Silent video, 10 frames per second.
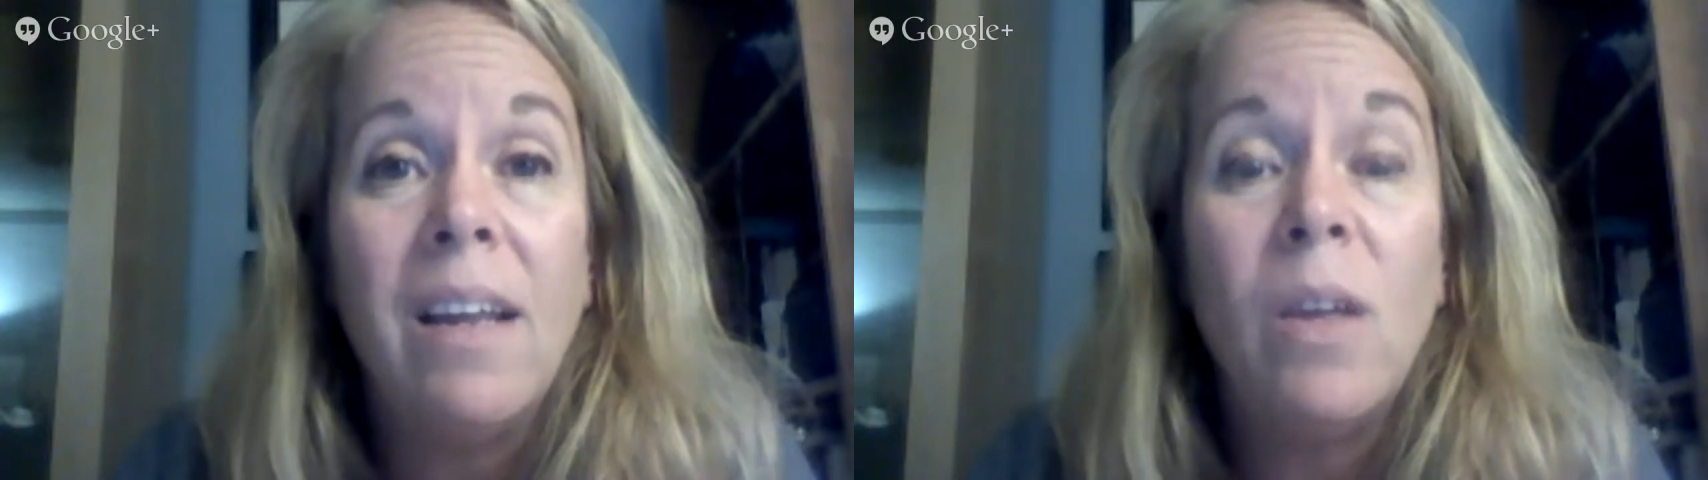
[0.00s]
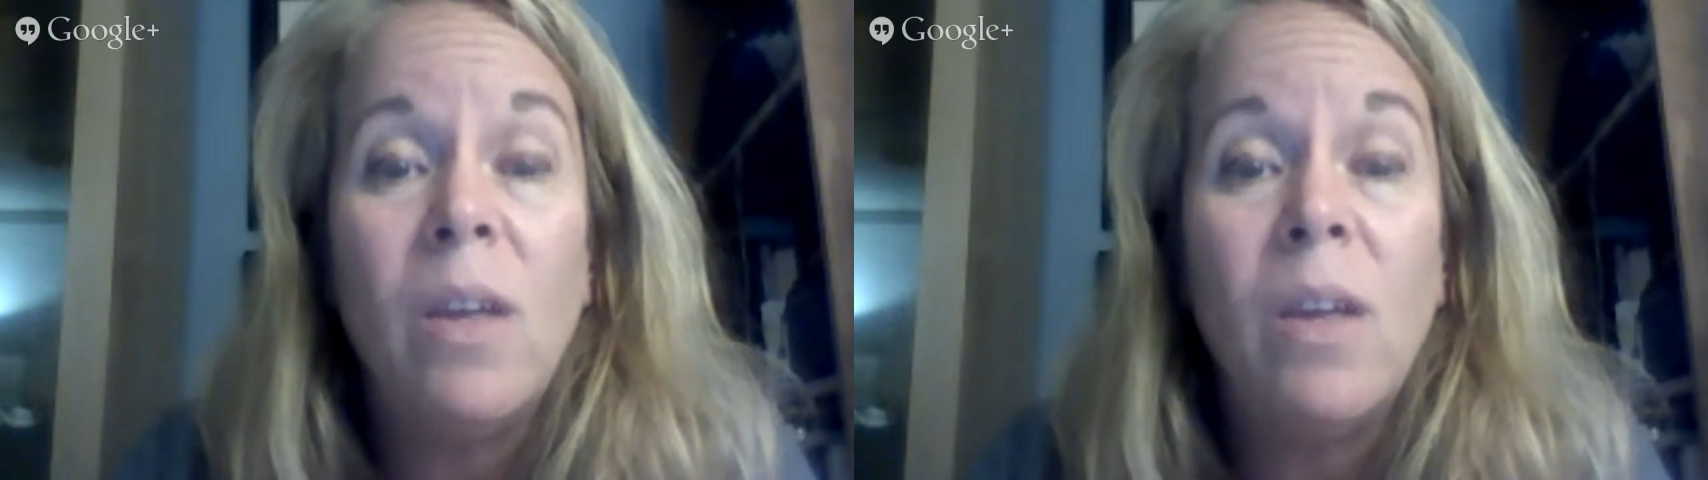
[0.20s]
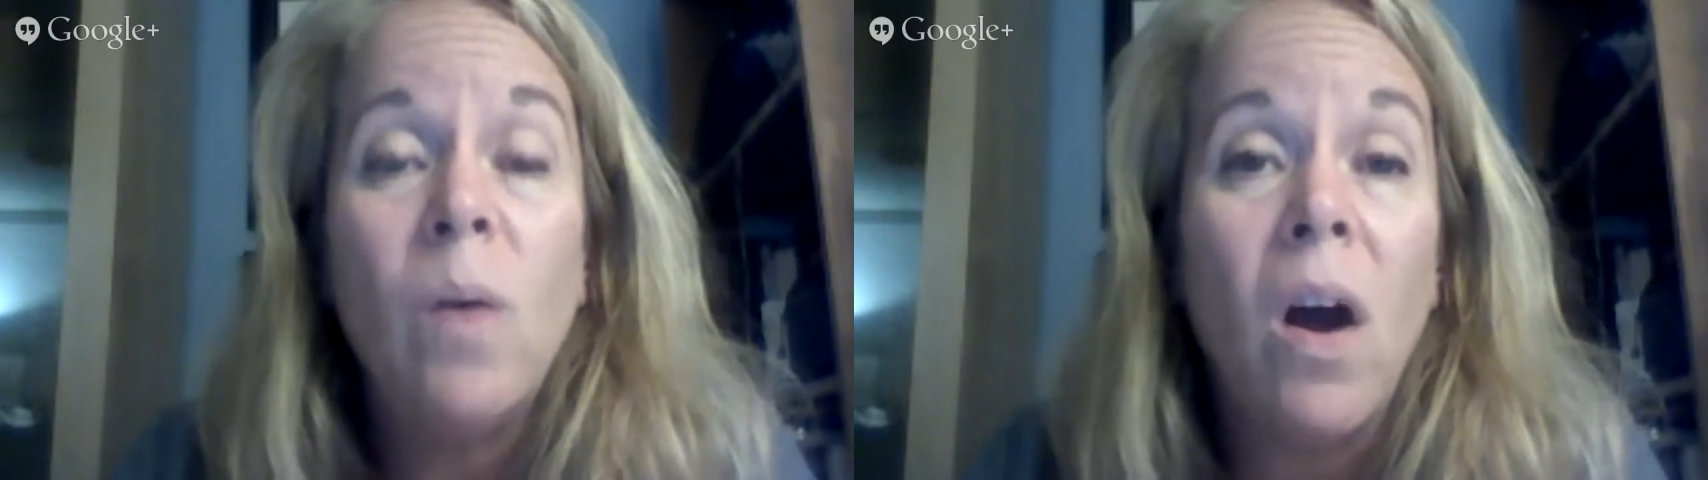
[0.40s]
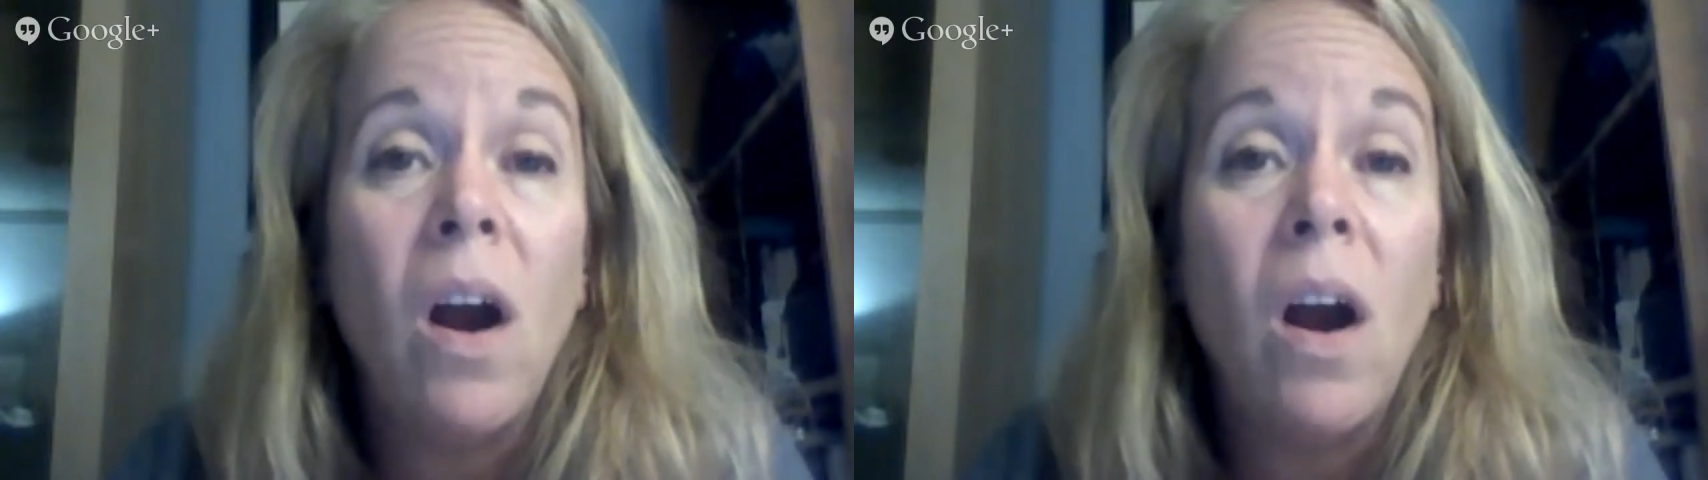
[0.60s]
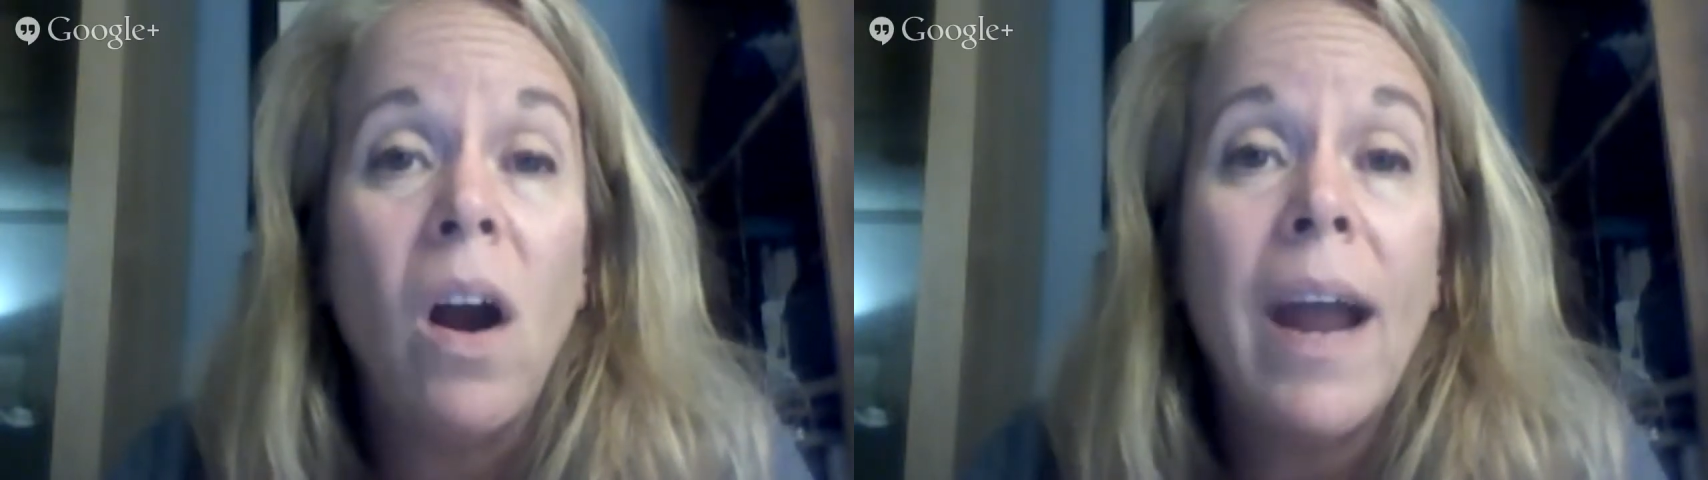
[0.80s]
you
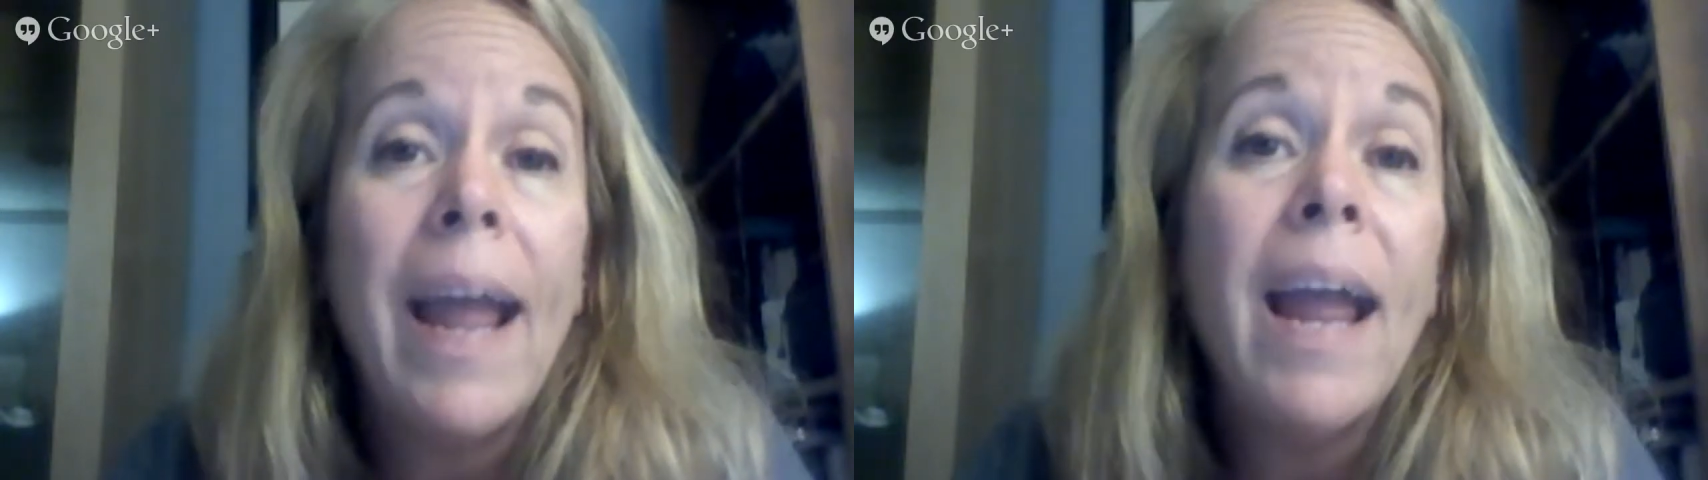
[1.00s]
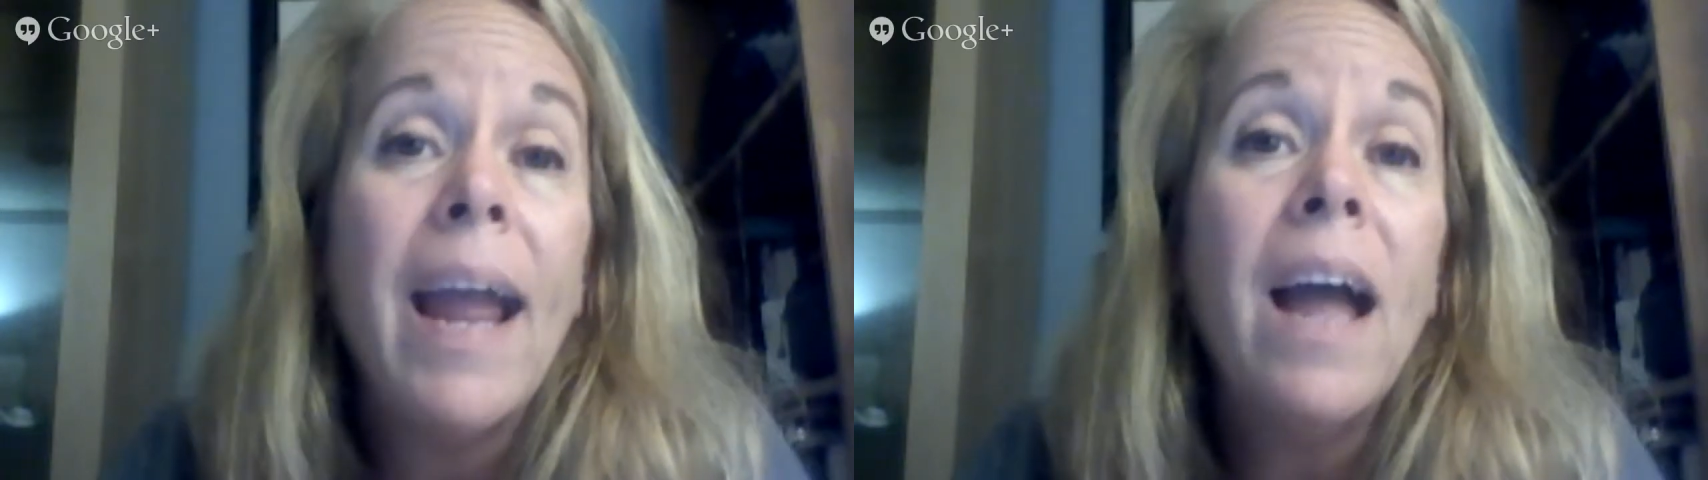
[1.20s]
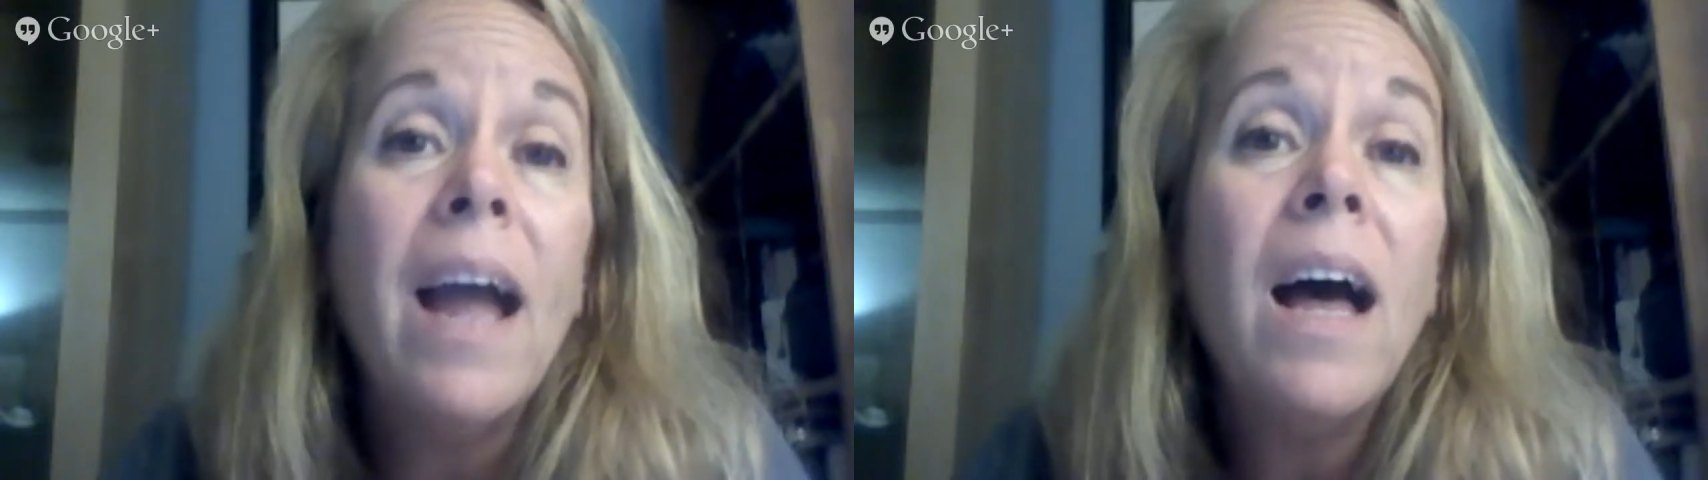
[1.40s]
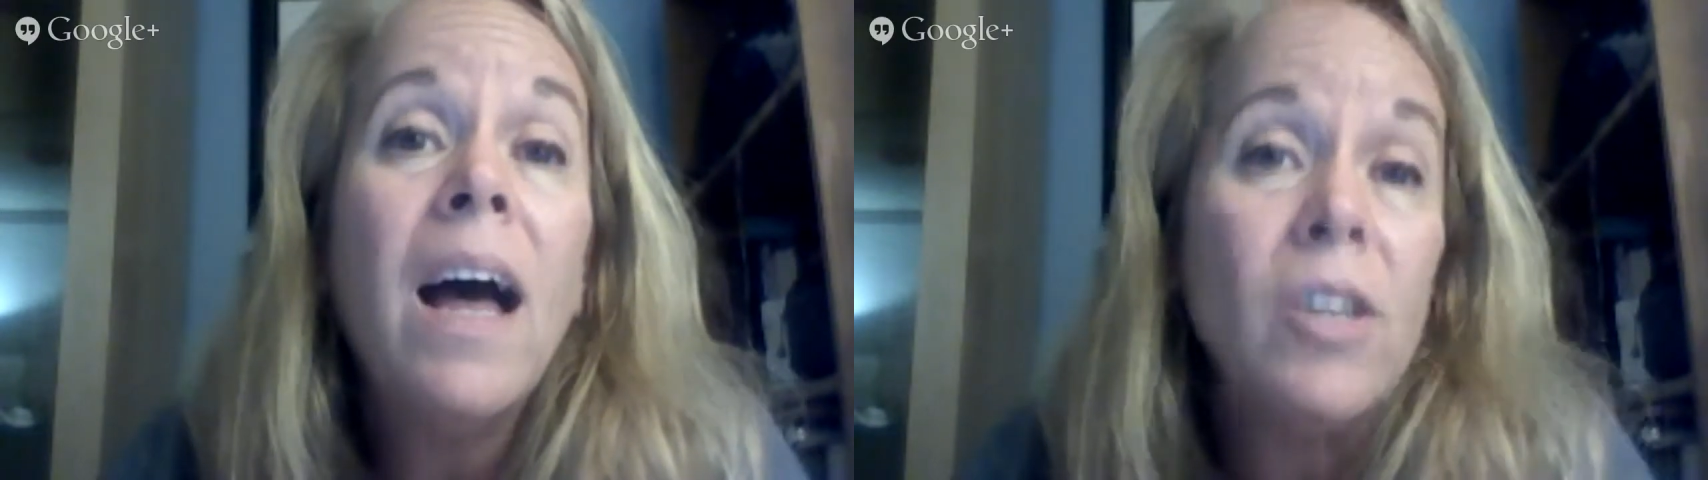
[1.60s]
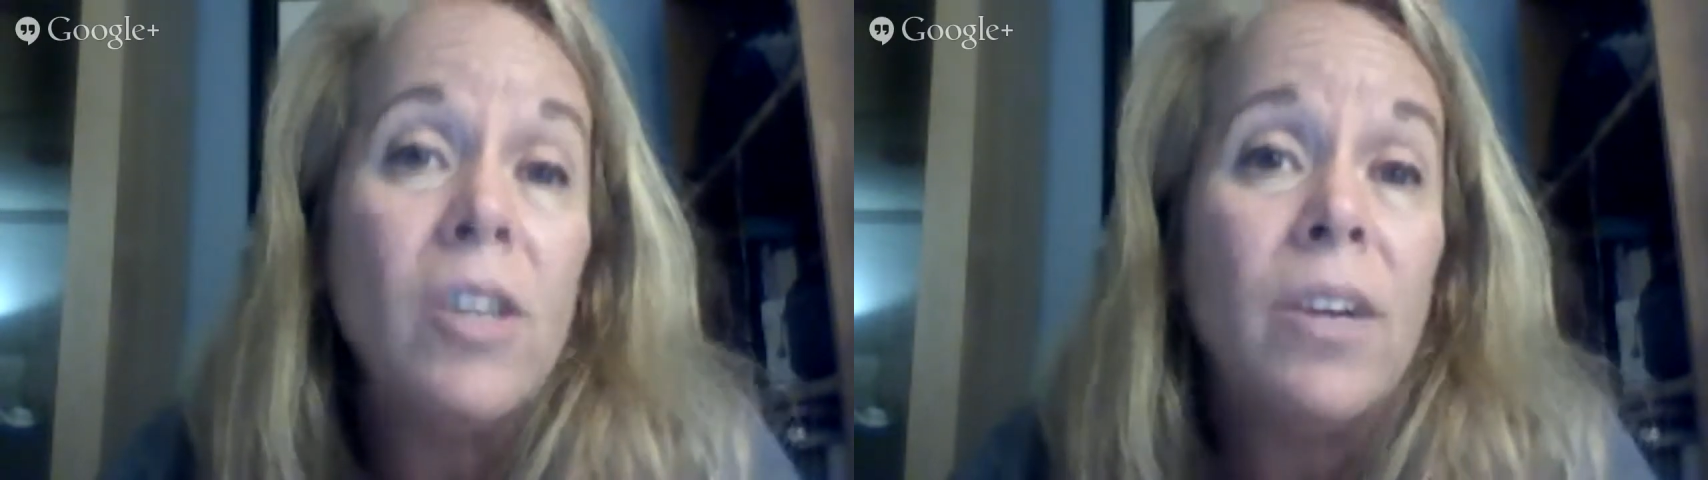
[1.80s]
are a
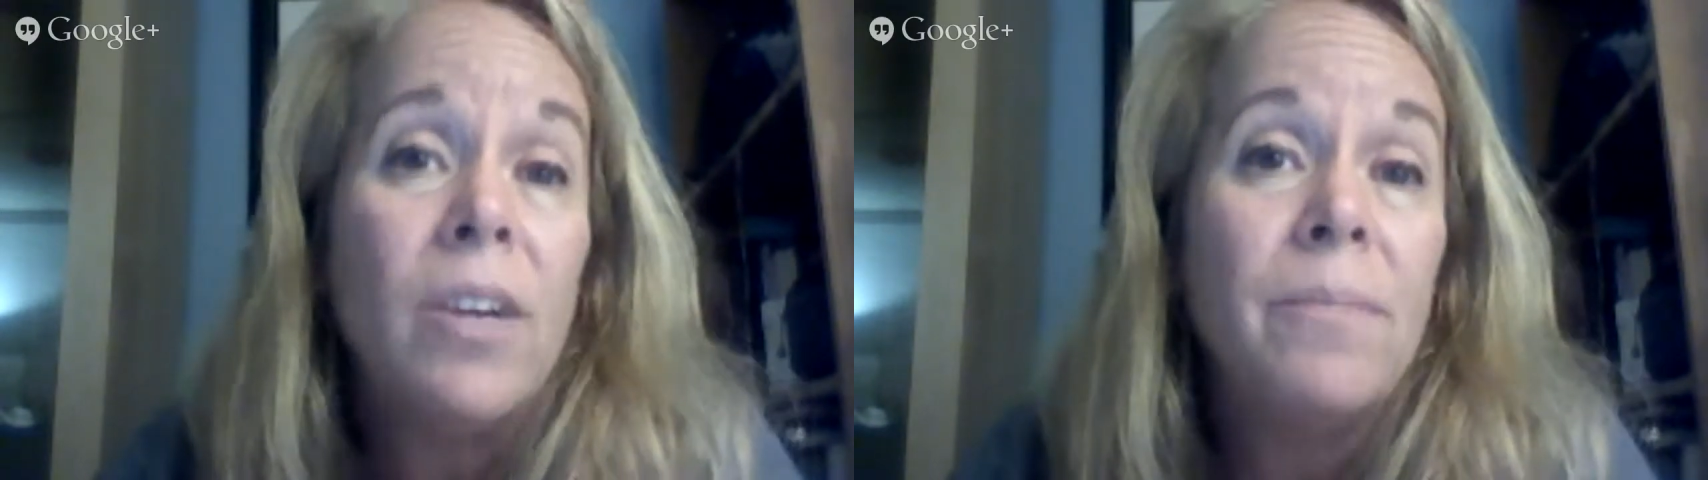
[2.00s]
hunter.